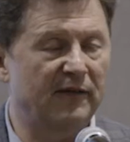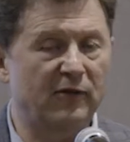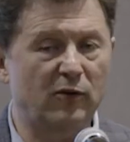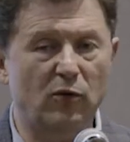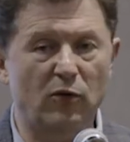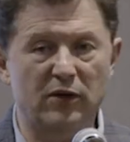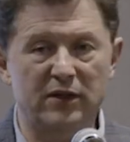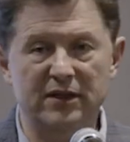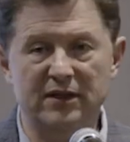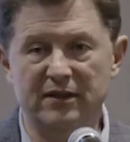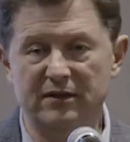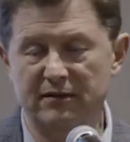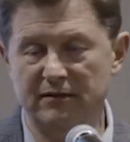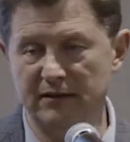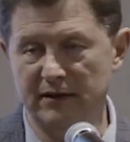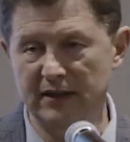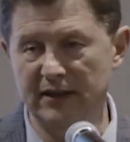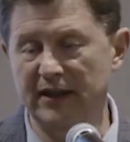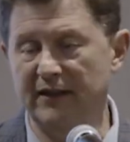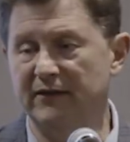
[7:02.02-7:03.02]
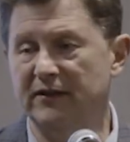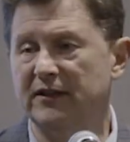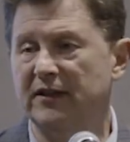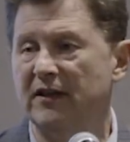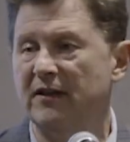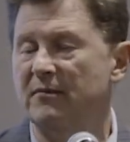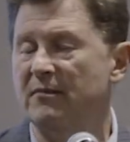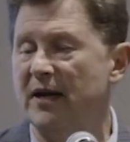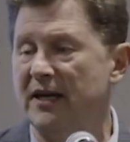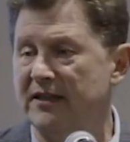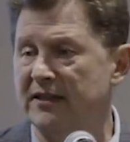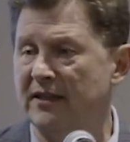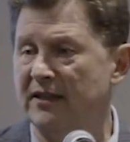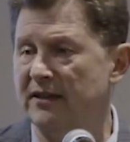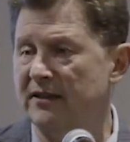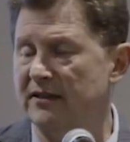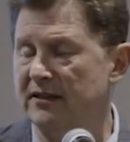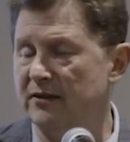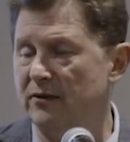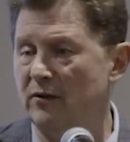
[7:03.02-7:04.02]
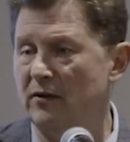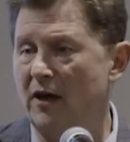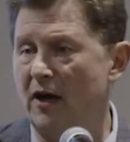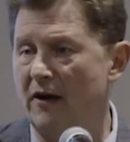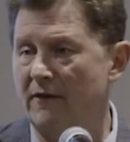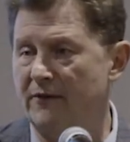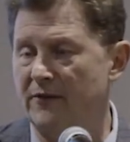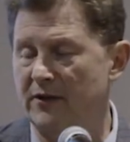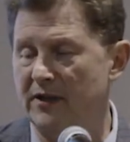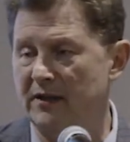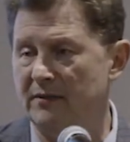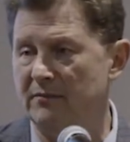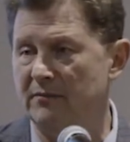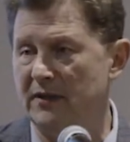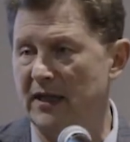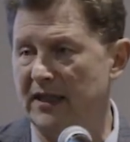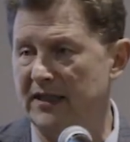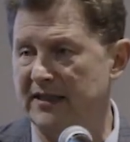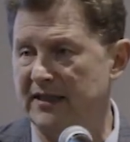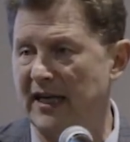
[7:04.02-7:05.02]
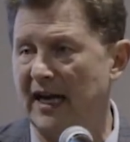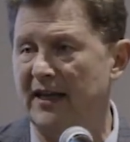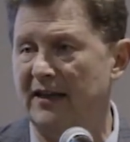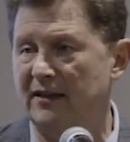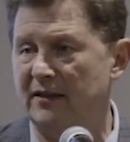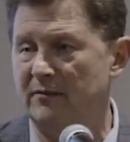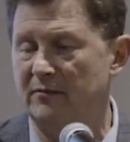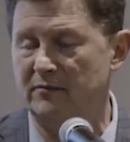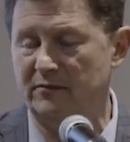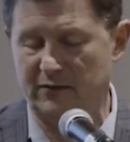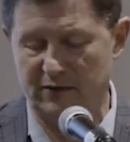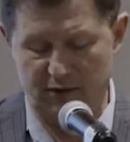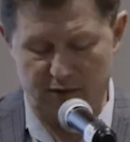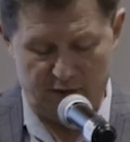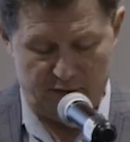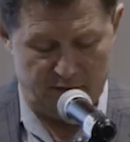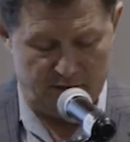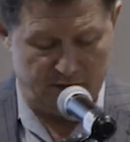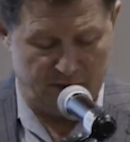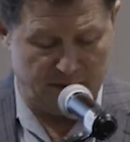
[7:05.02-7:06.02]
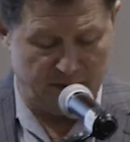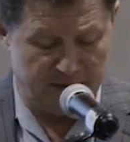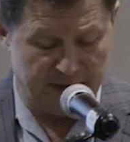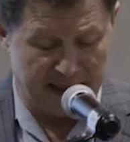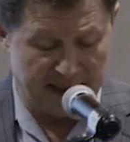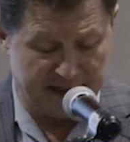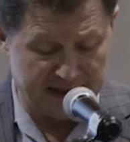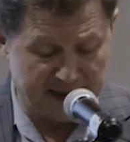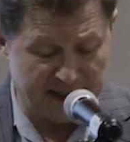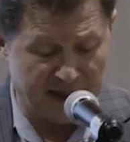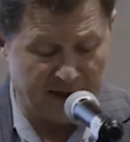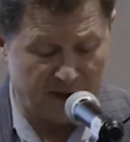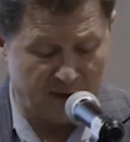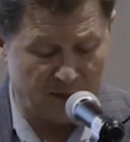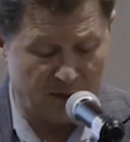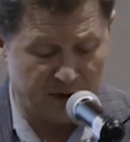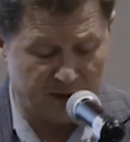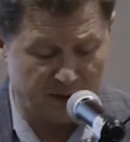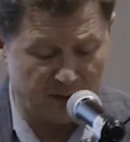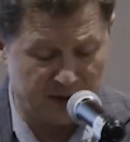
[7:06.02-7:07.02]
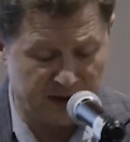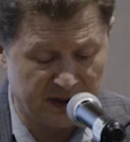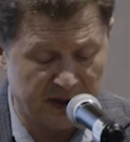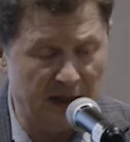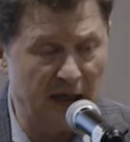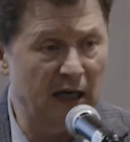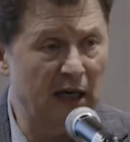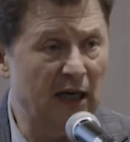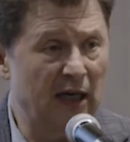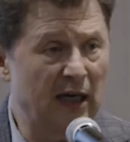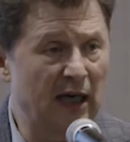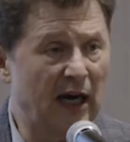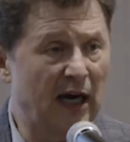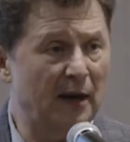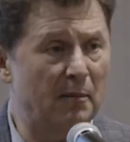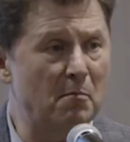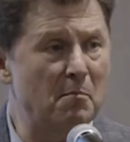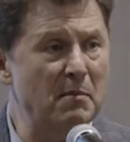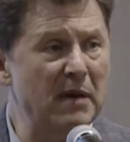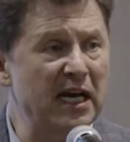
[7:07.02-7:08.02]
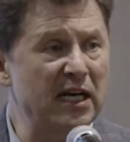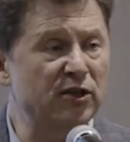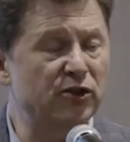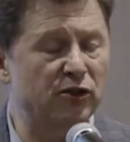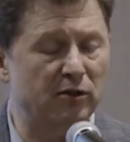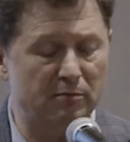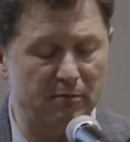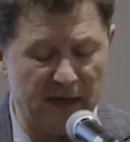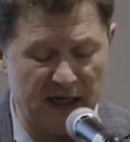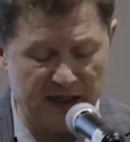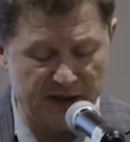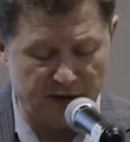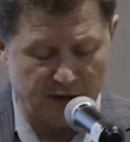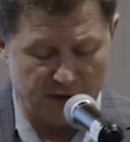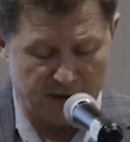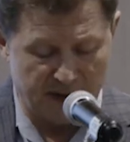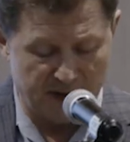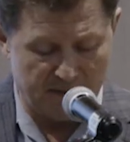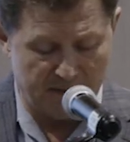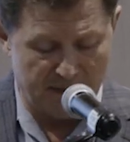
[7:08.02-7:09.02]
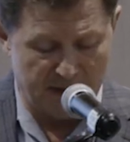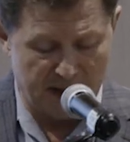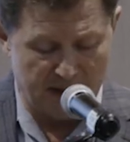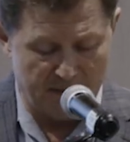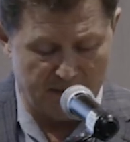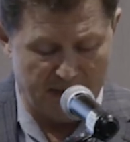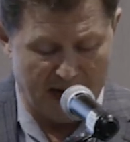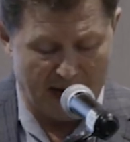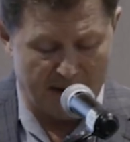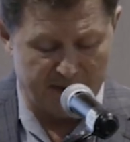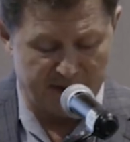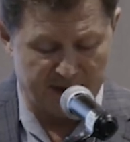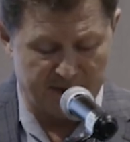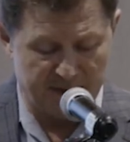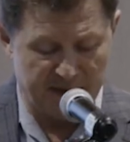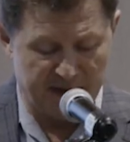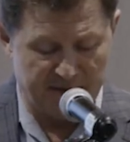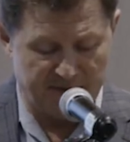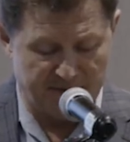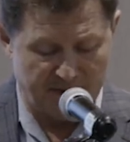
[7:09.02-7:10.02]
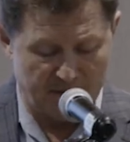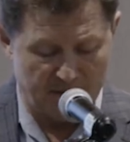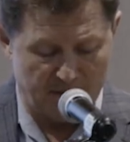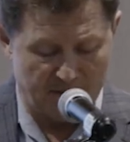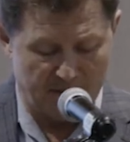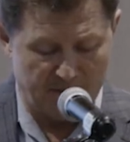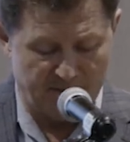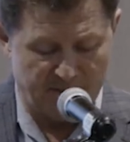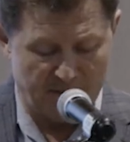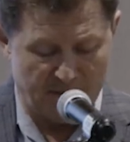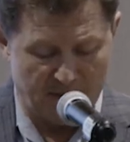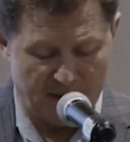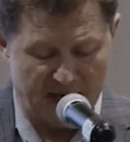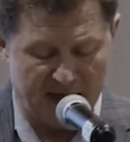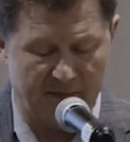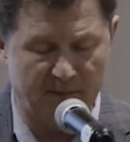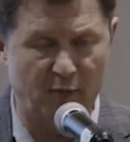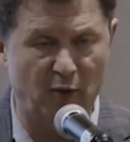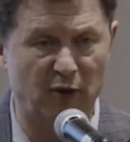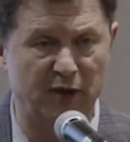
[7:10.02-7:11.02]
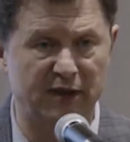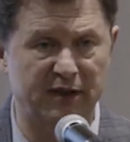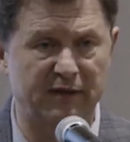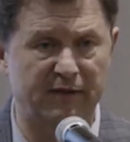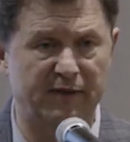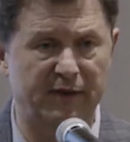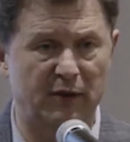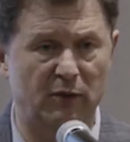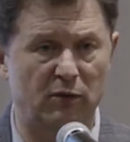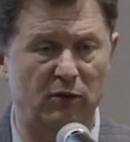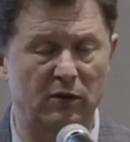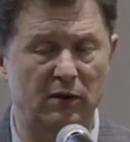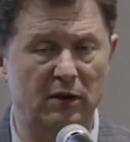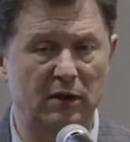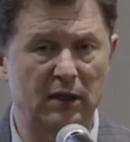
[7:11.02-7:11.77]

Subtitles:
of course, leave it to the Mexicans to offer him asylum two days later, which was a major, major embarrassment from my point of view.